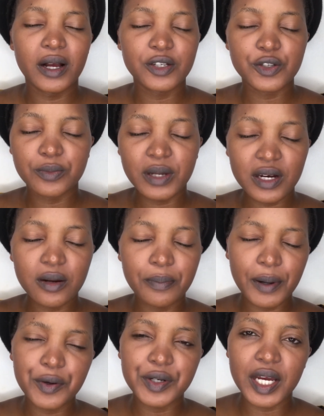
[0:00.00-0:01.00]
turmeric
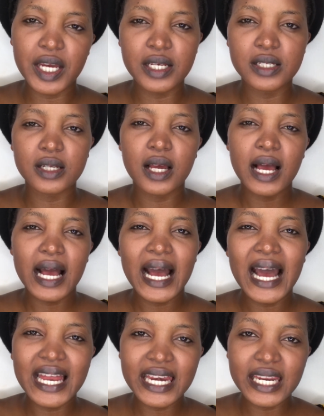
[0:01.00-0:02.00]
powder and
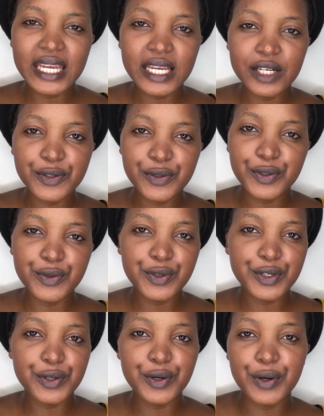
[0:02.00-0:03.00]
honey to do
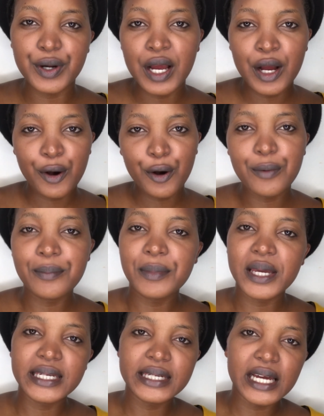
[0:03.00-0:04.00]
your
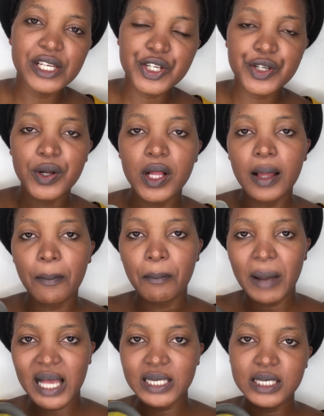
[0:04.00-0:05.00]
homemade natural
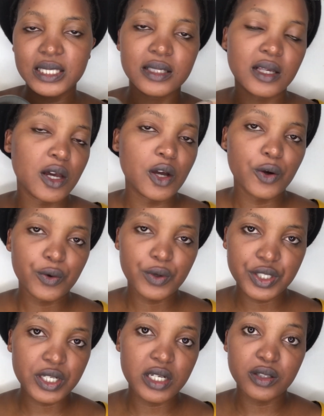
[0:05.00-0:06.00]
masks, which
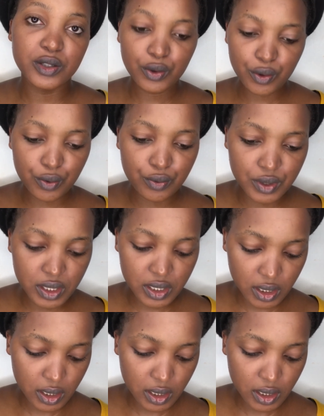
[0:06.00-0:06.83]
are so good.